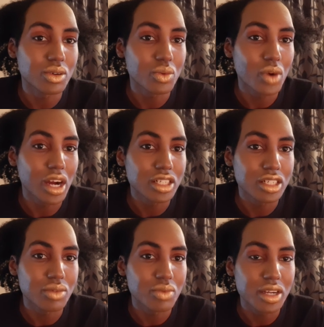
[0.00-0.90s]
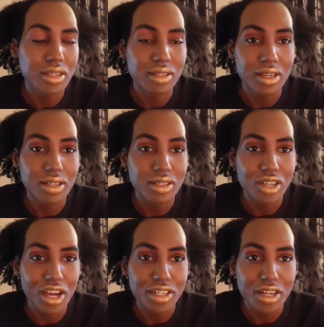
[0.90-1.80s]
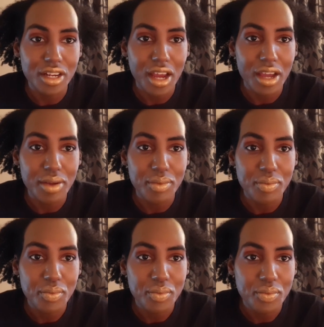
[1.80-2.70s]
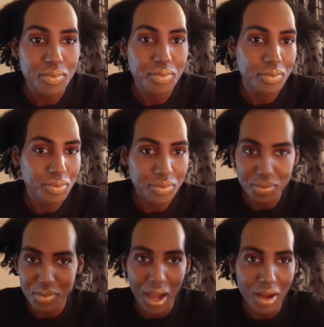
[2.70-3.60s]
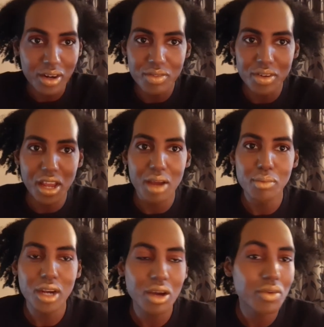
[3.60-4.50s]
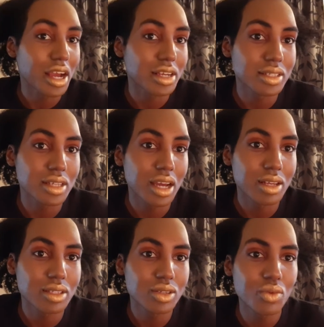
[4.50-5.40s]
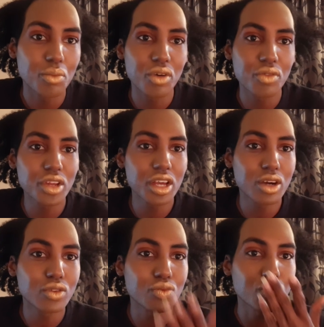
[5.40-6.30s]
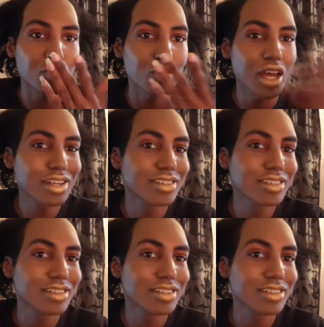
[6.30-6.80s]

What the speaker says: the Washington Redskins changing their name? Y'all leave it down below, and I'll see y'all soon with more videos. Mwah.